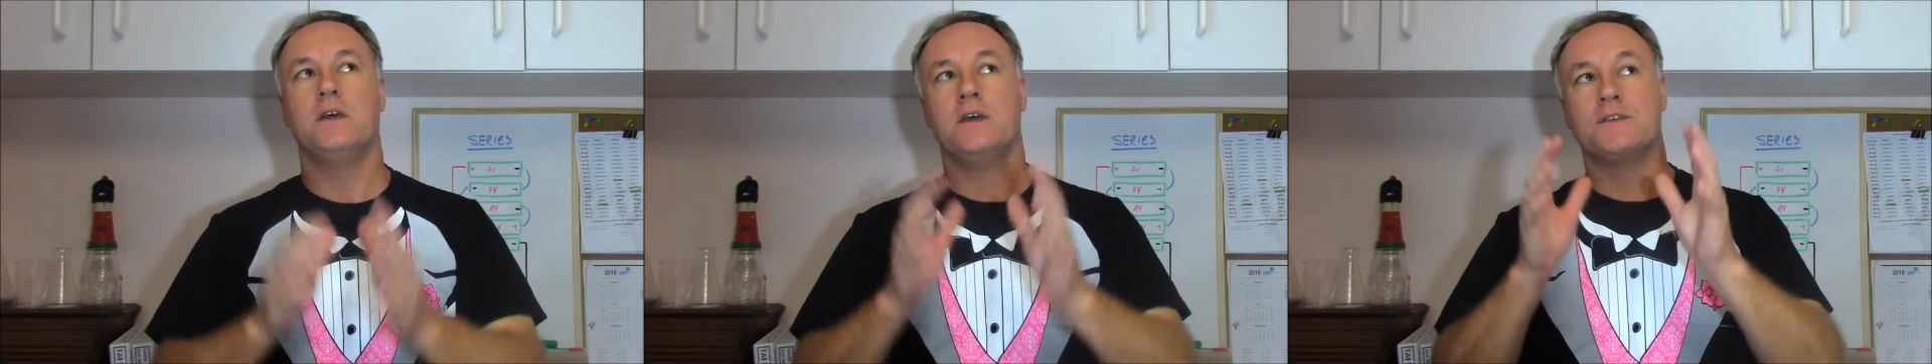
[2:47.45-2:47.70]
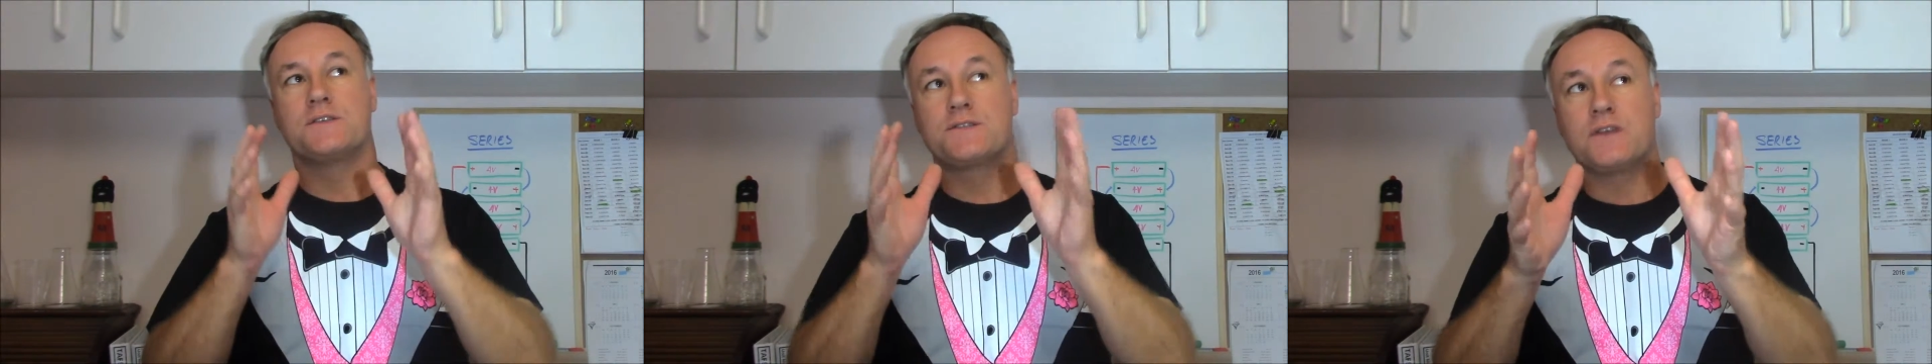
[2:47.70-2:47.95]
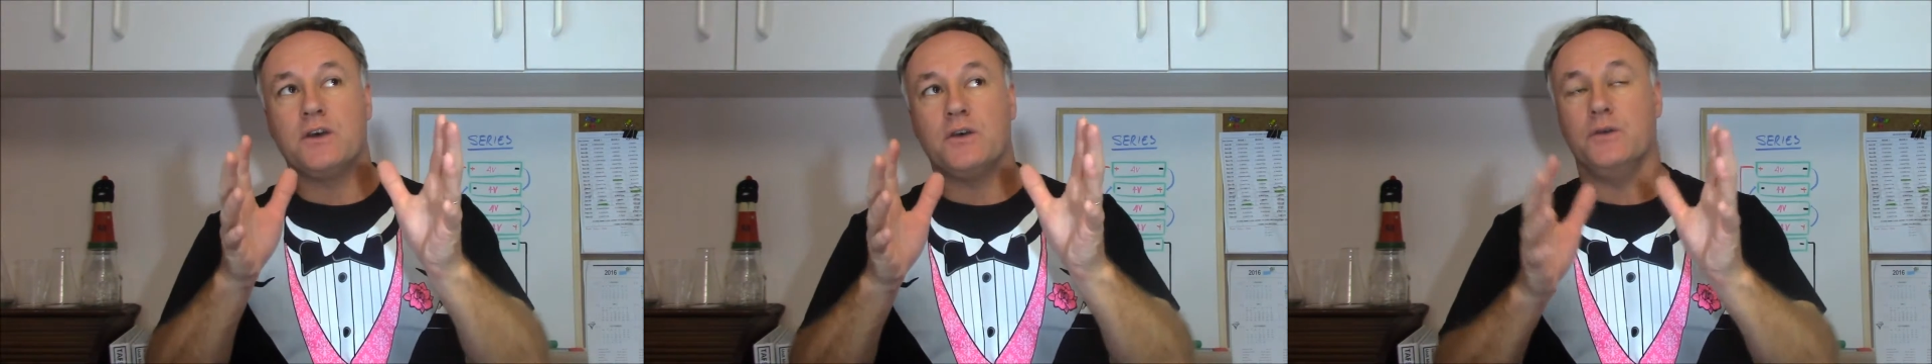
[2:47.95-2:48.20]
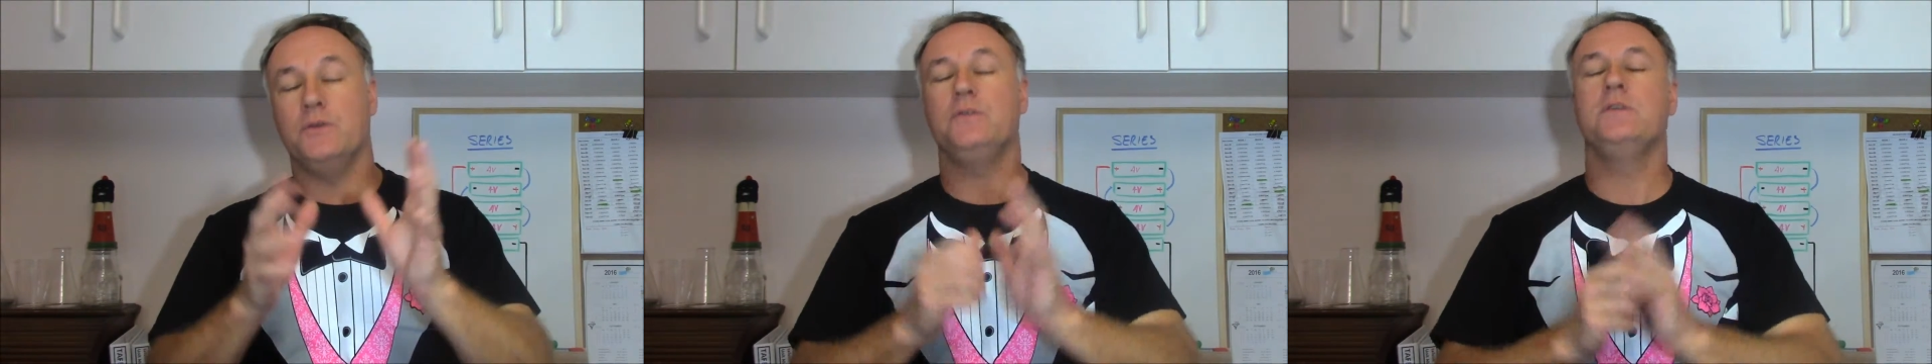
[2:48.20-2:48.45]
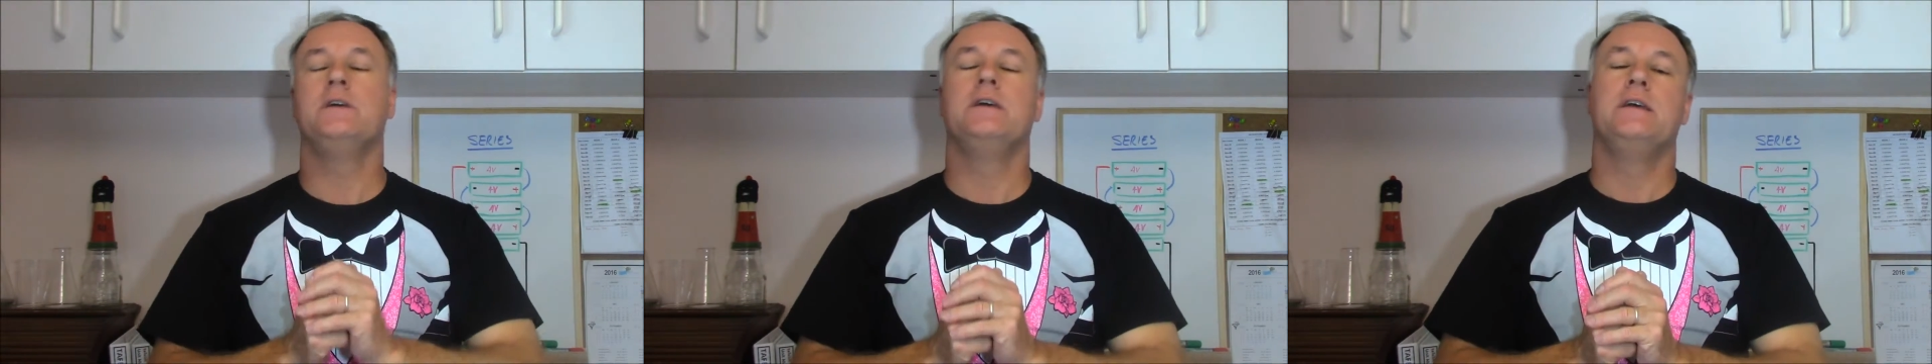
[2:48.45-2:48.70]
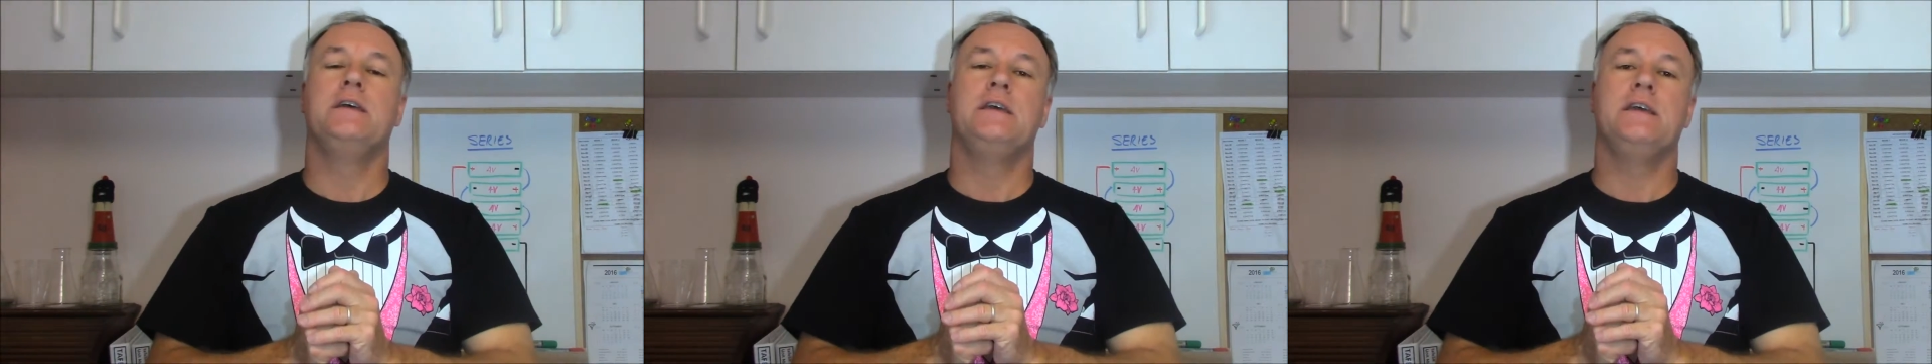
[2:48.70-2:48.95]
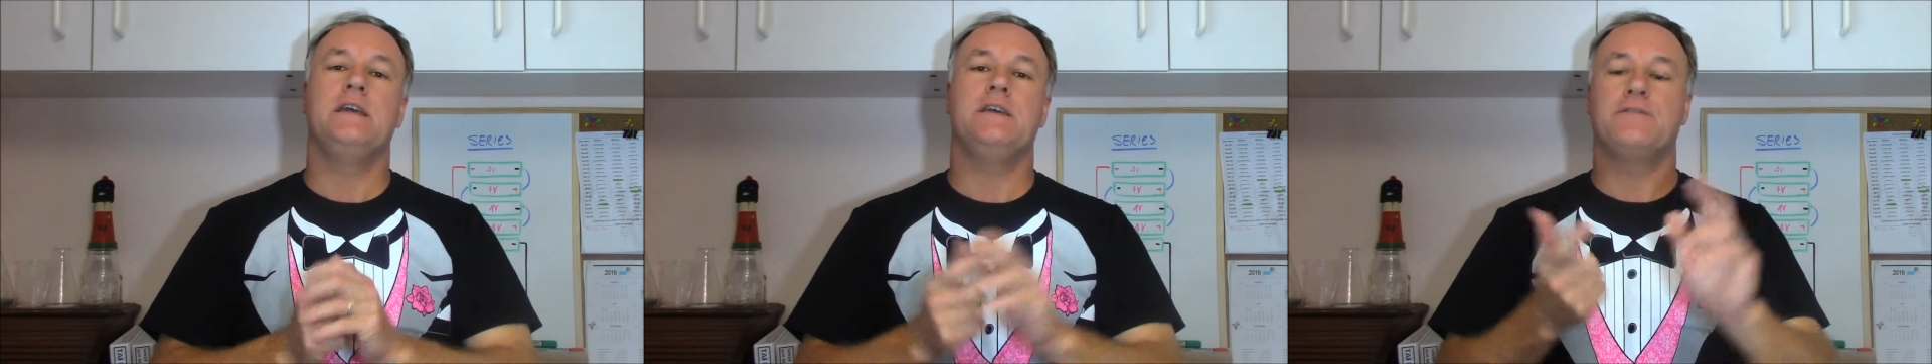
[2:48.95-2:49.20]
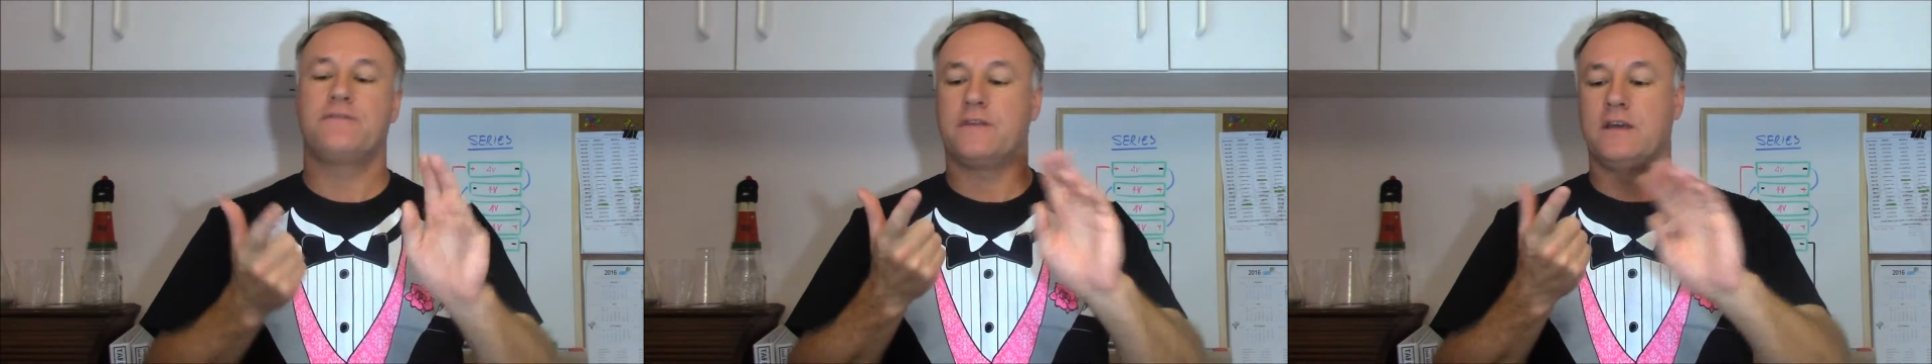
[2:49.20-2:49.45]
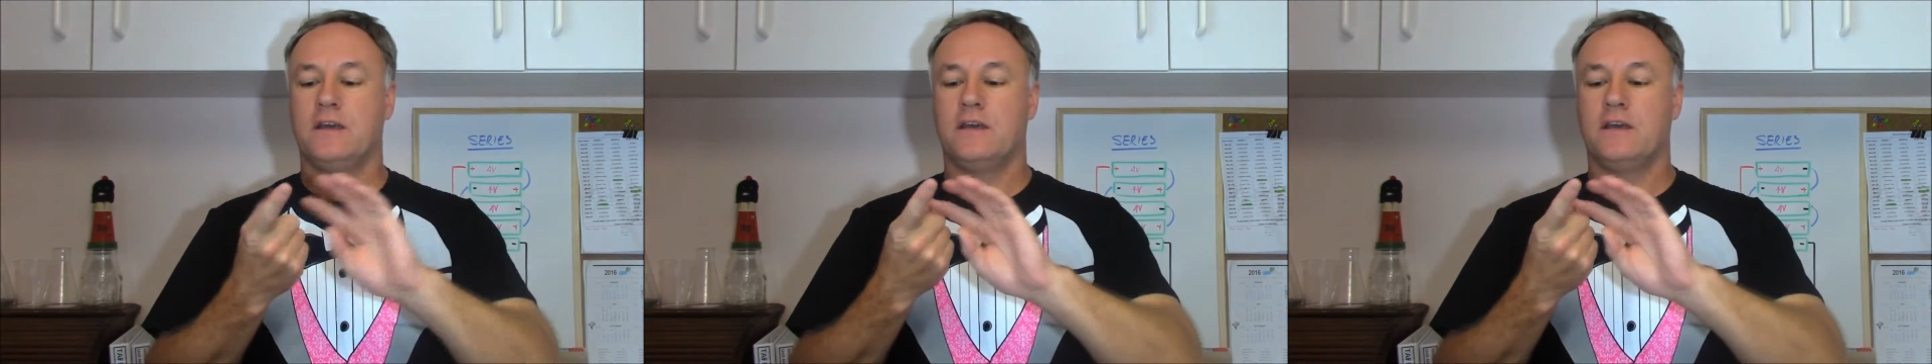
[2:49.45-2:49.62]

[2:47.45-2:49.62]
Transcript: So, if